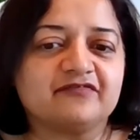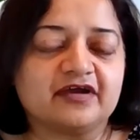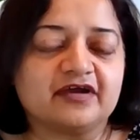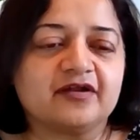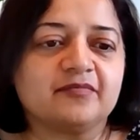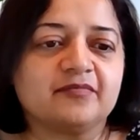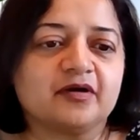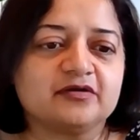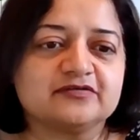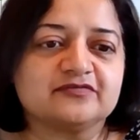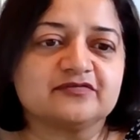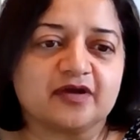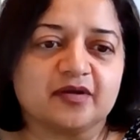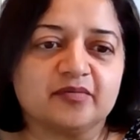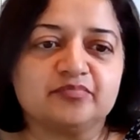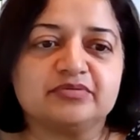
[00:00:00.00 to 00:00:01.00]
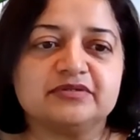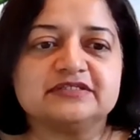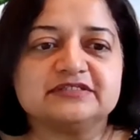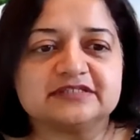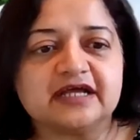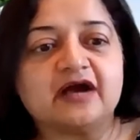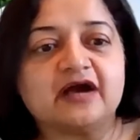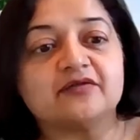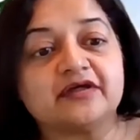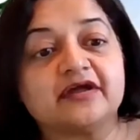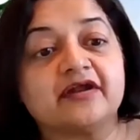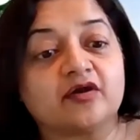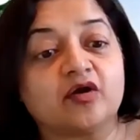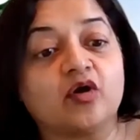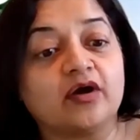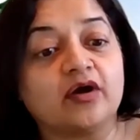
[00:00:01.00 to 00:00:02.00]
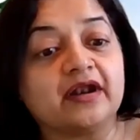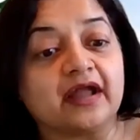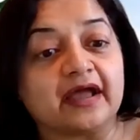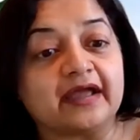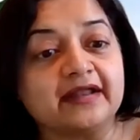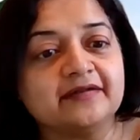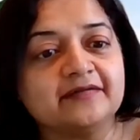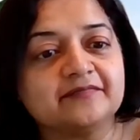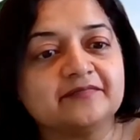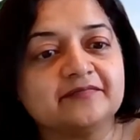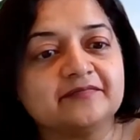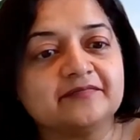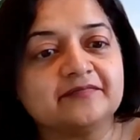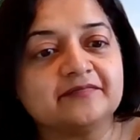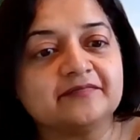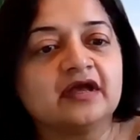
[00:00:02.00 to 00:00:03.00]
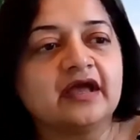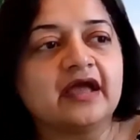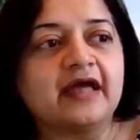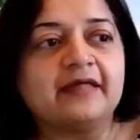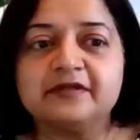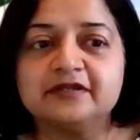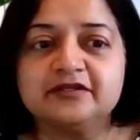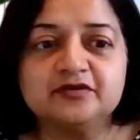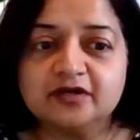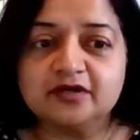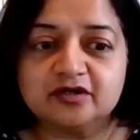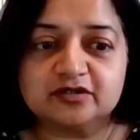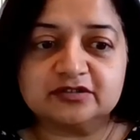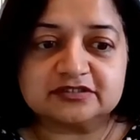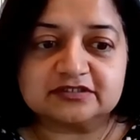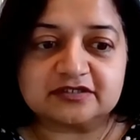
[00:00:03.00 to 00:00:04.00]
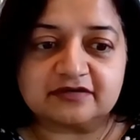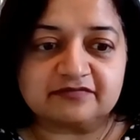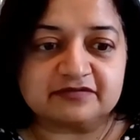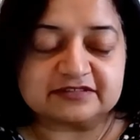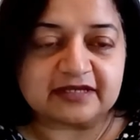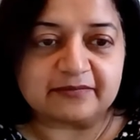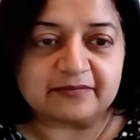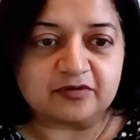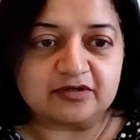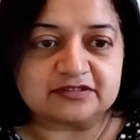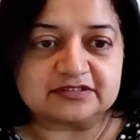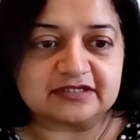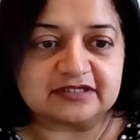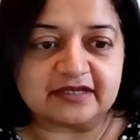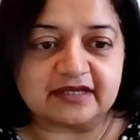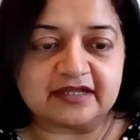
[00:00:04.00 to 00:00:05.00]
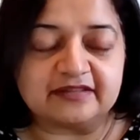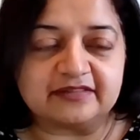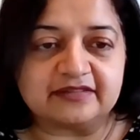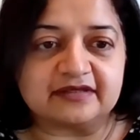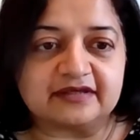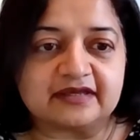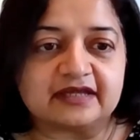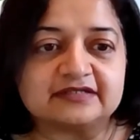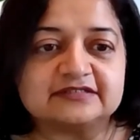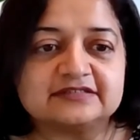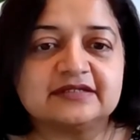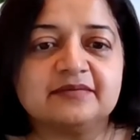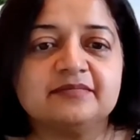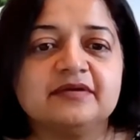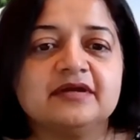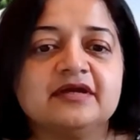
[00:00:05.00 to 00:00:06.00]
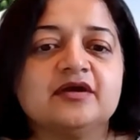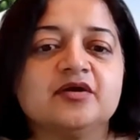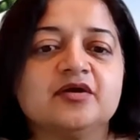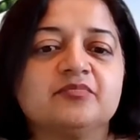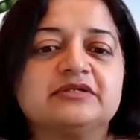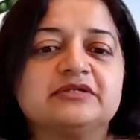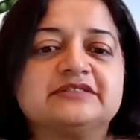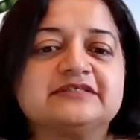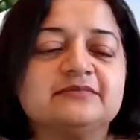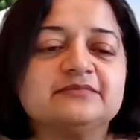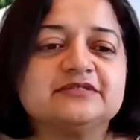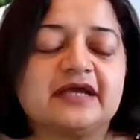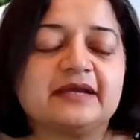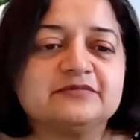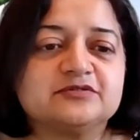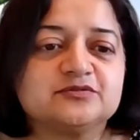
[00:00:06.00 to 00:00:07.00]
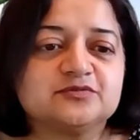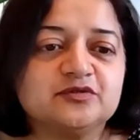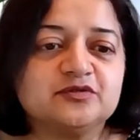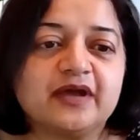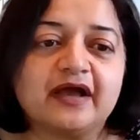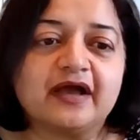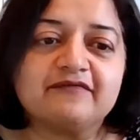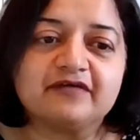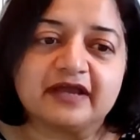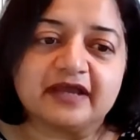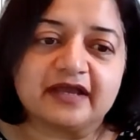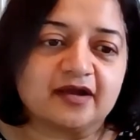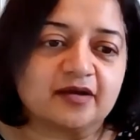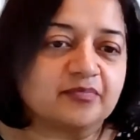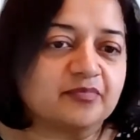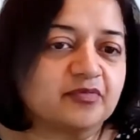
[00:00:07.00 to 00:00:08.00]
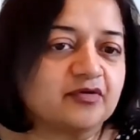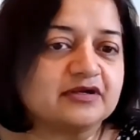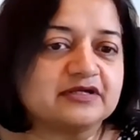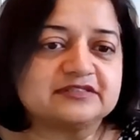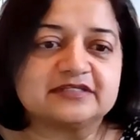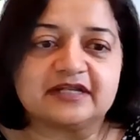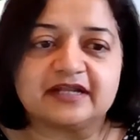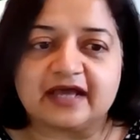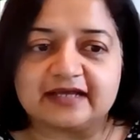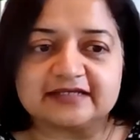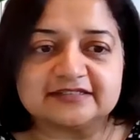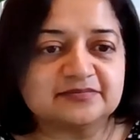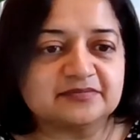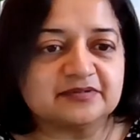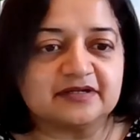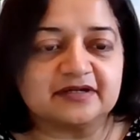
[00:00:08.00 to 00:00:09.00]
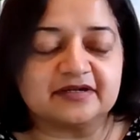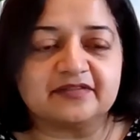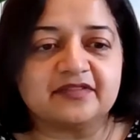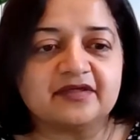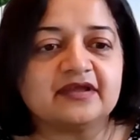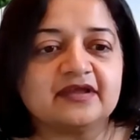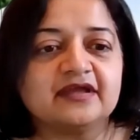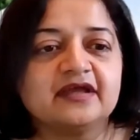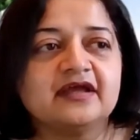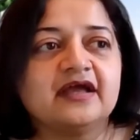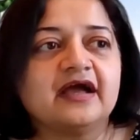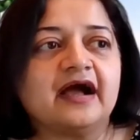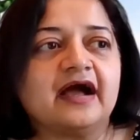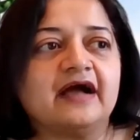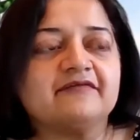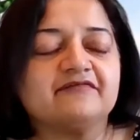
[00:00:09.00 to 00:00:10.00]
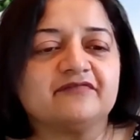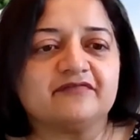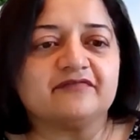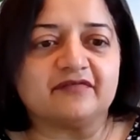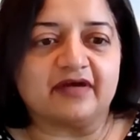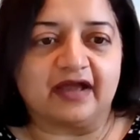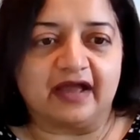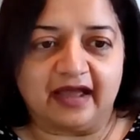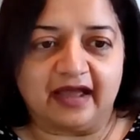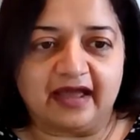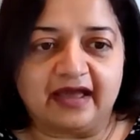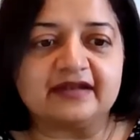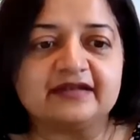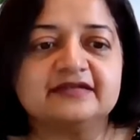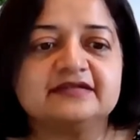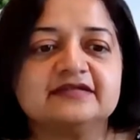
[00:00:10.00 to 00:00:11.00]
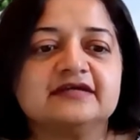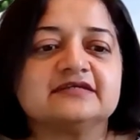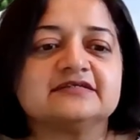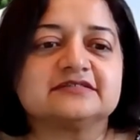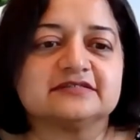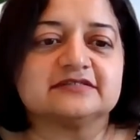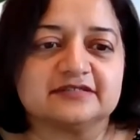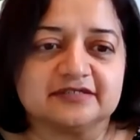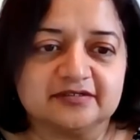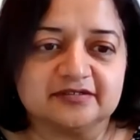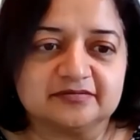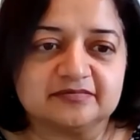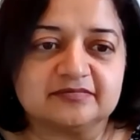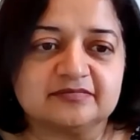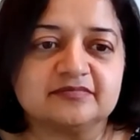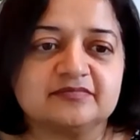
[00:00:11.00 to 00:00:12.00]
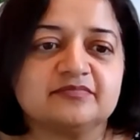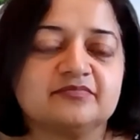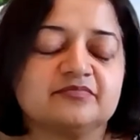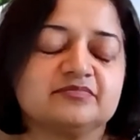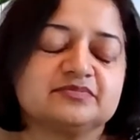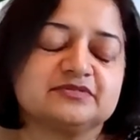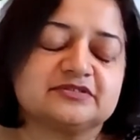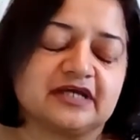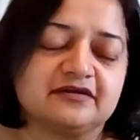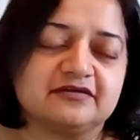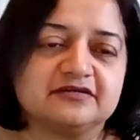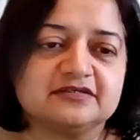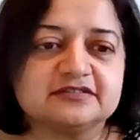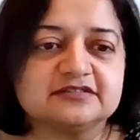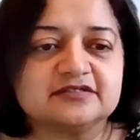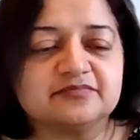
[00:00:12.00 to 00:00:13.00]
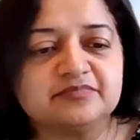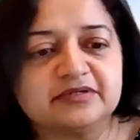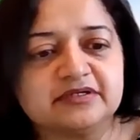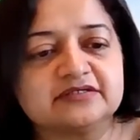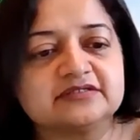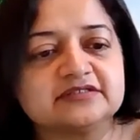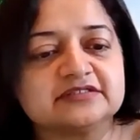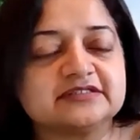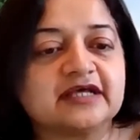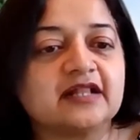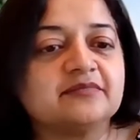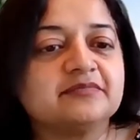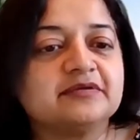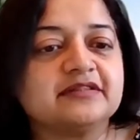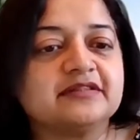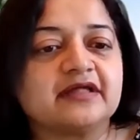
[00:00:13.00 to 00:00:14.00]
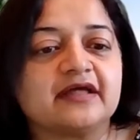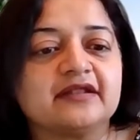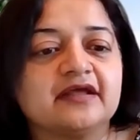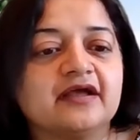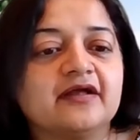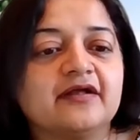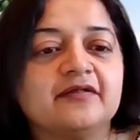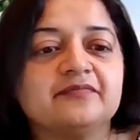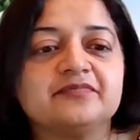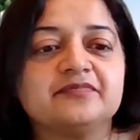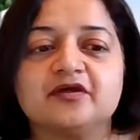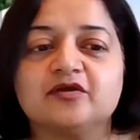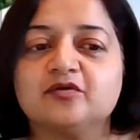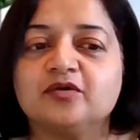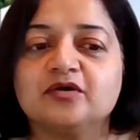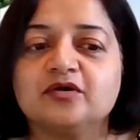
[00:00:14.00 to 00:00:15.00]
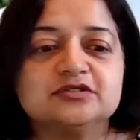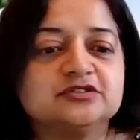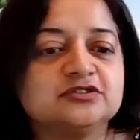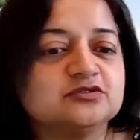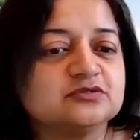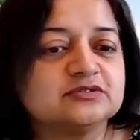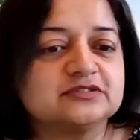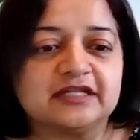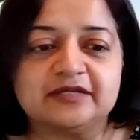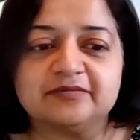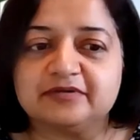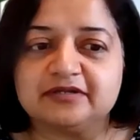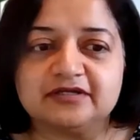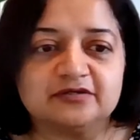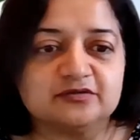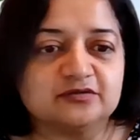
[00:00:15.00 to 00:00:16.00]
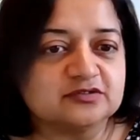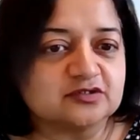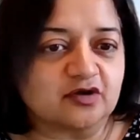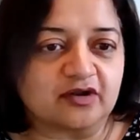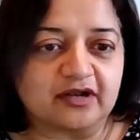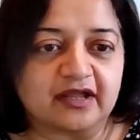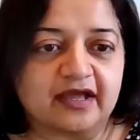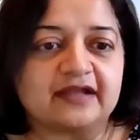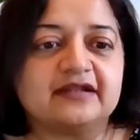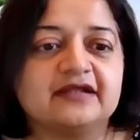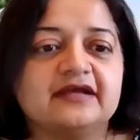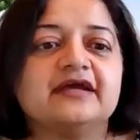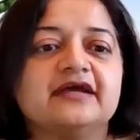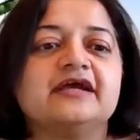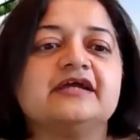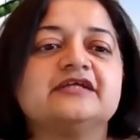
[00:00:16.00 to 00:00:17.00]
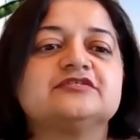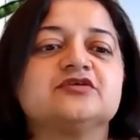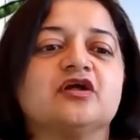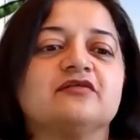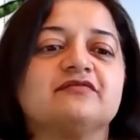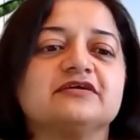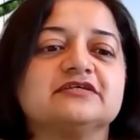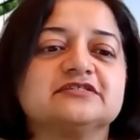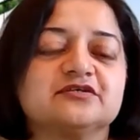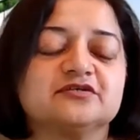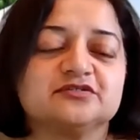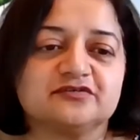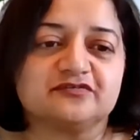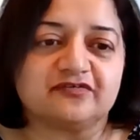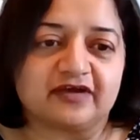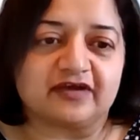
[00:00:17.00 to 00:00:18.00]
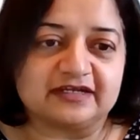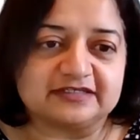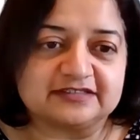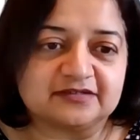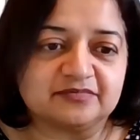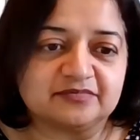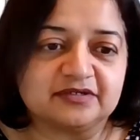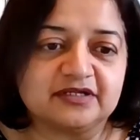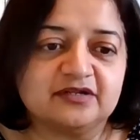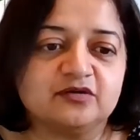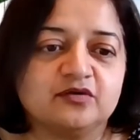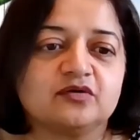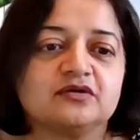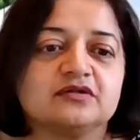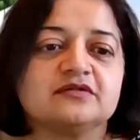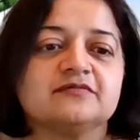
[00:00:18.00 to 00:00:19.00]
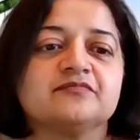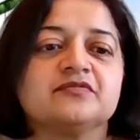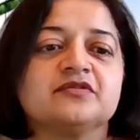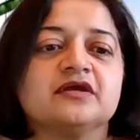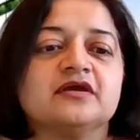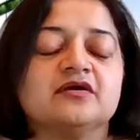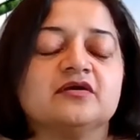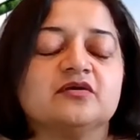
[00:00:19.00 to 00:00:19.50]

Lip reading: Fair amount of companies now that are online, and they do a good service. I'm not saying anything against them, but sometimes when you have a hiccup or it's a last minute thing, I've had certain sellers and builders tell me that they don't want to choose anybody who's online. It's always good to find somebody local